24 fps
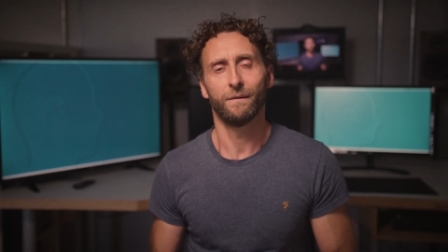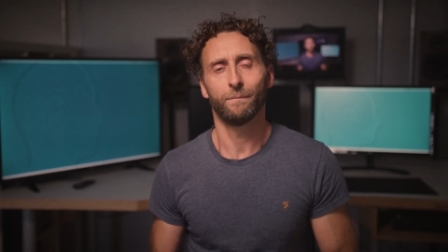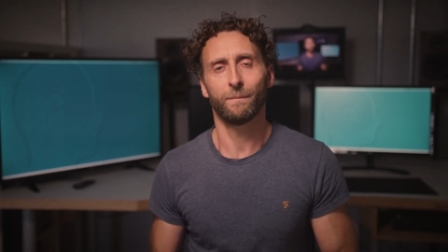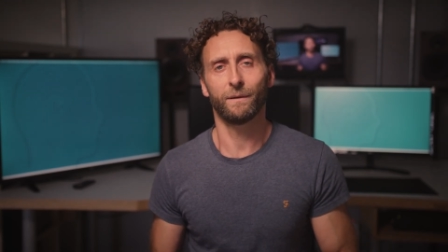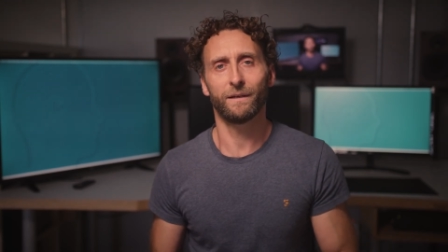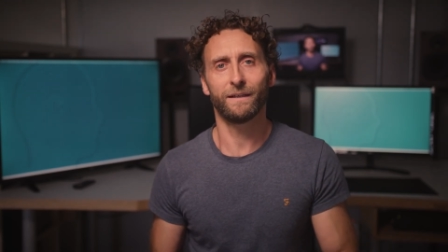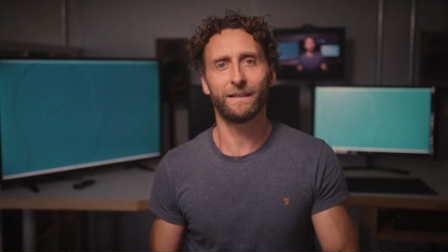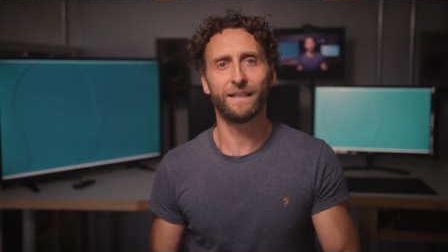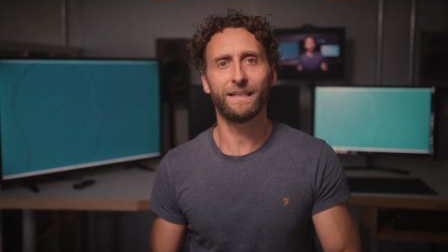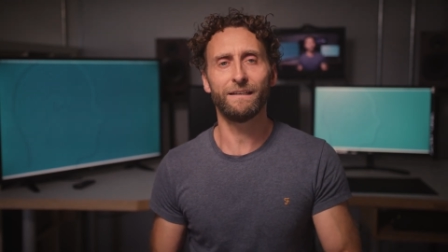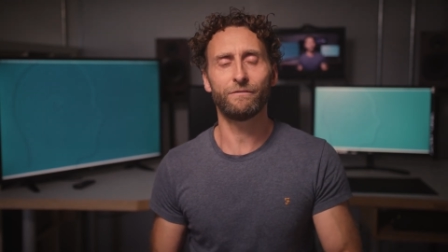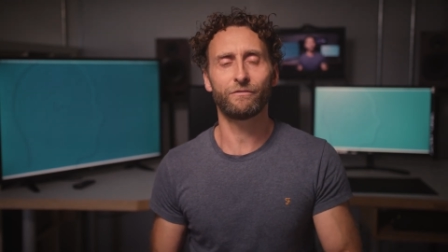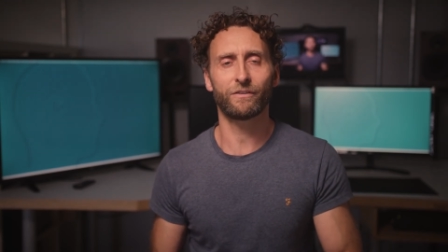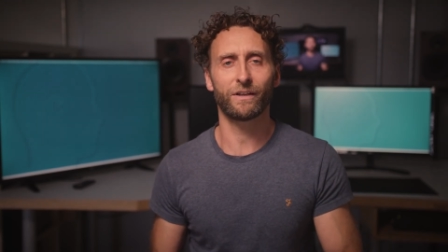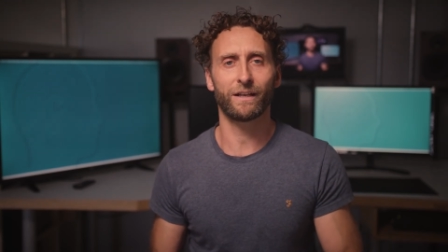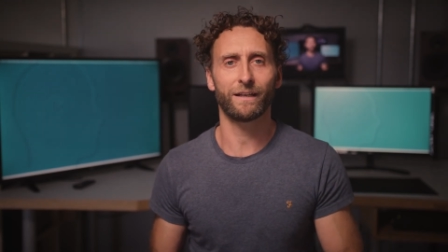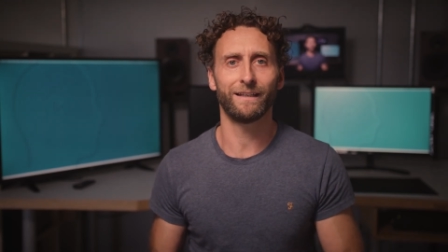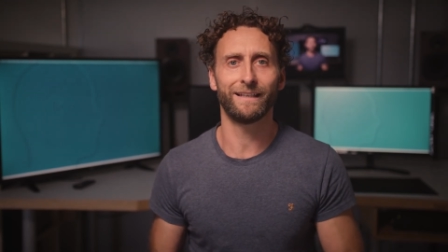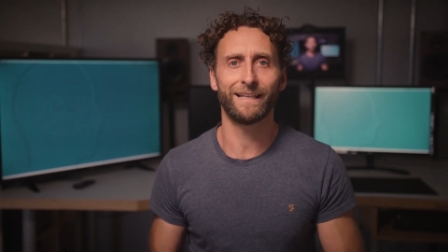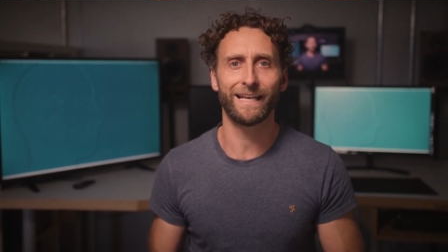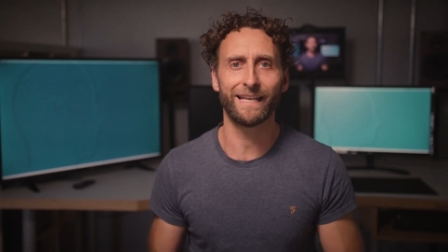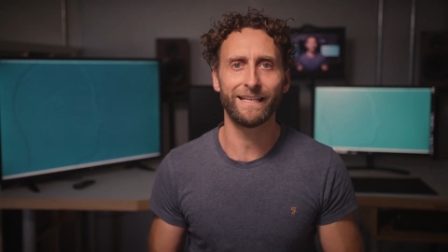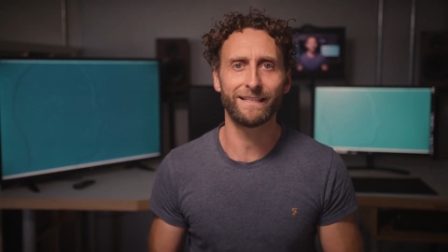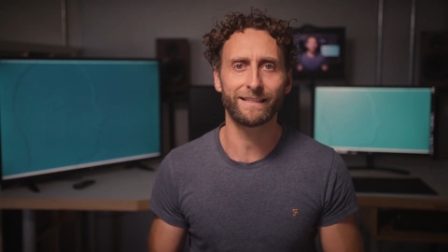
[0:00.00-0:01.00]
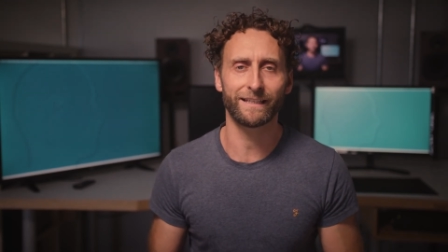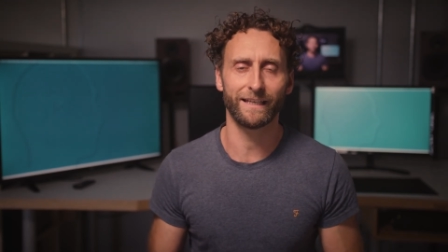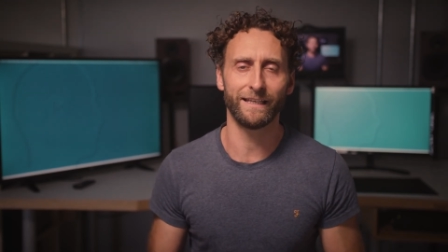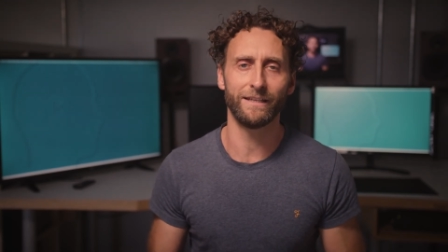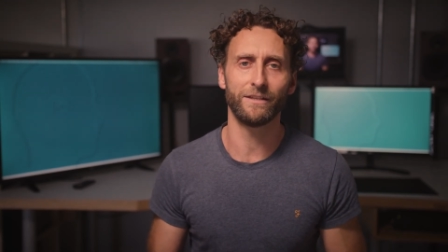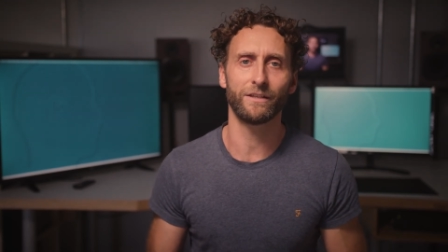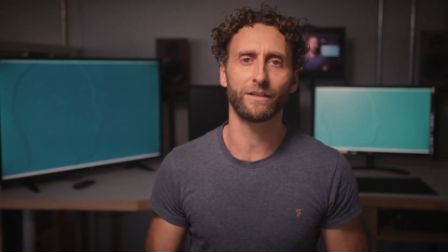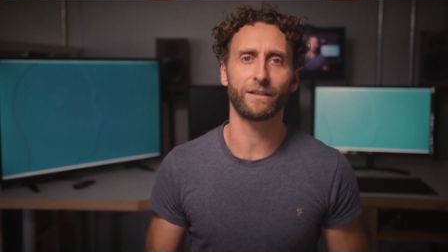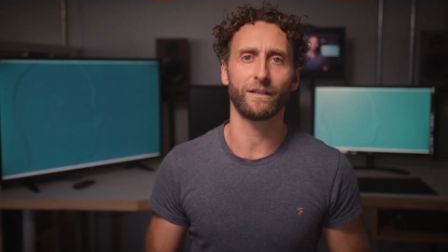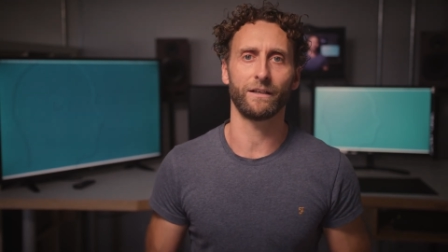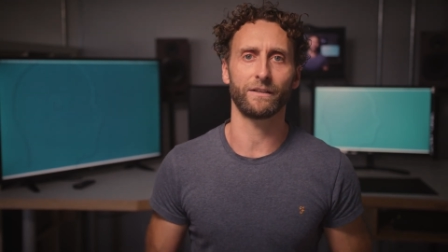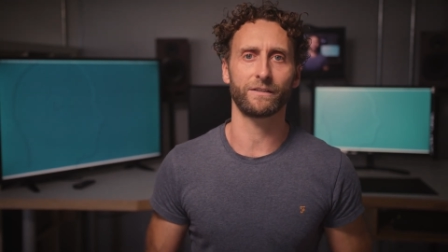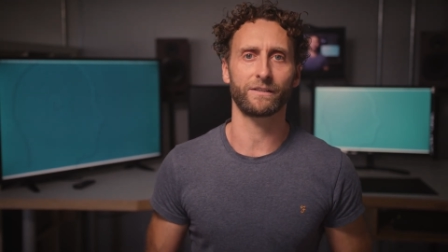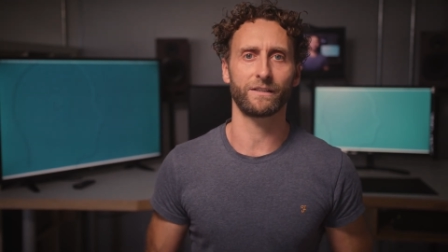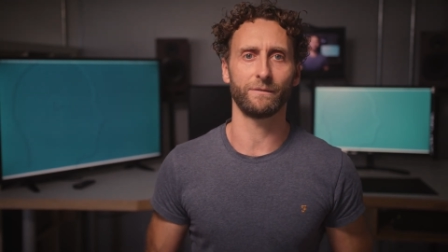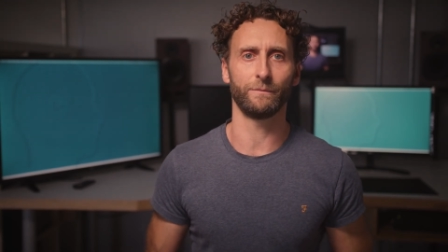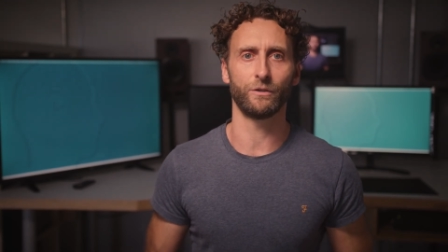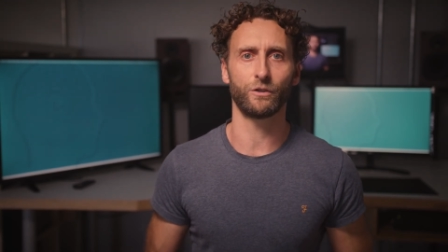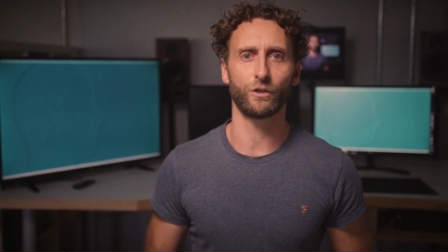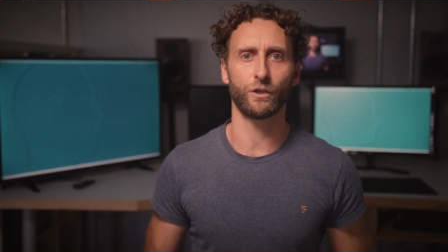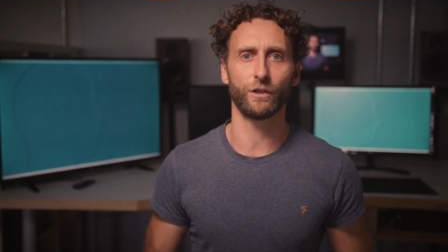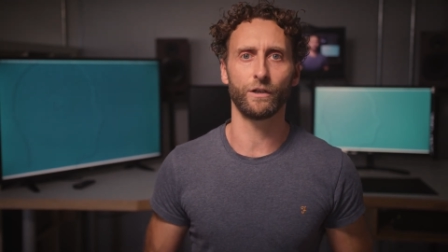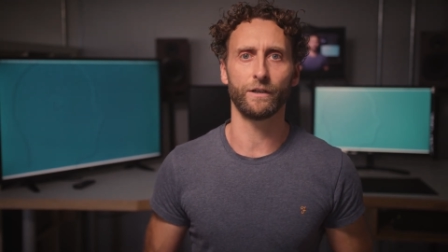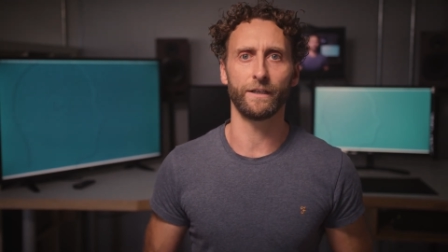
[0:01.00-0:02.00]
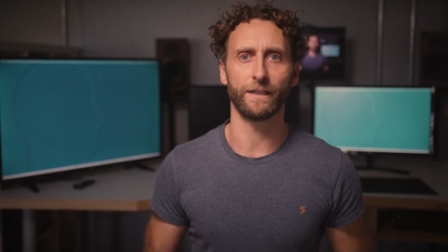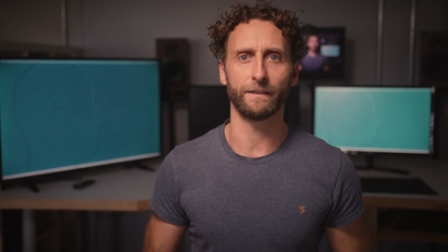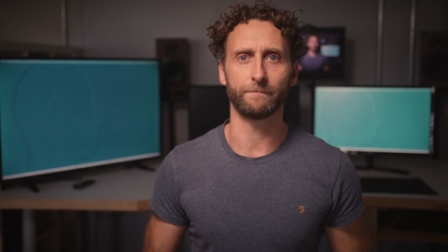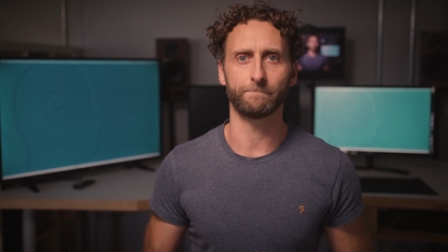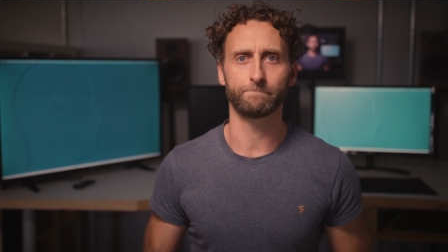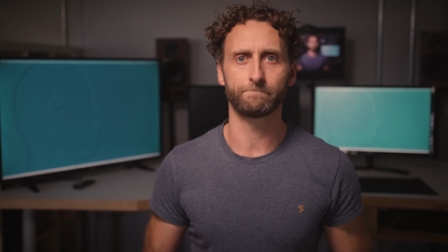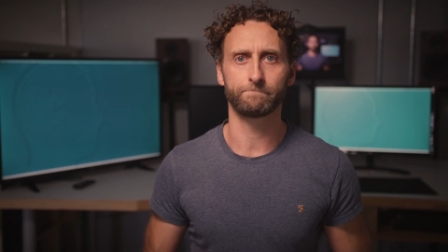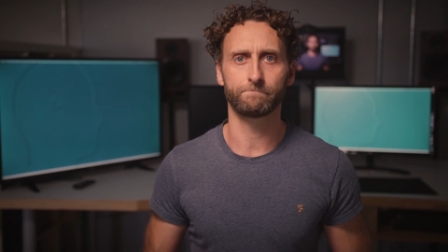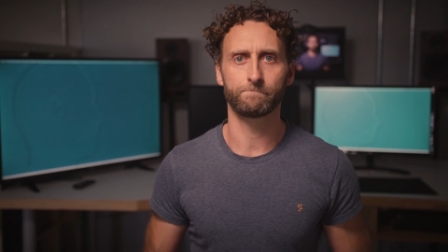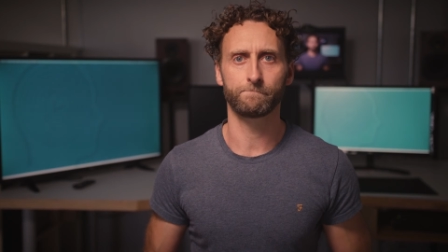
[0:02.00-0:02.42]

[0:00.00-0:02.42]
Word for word: but leave that late in the customer journey.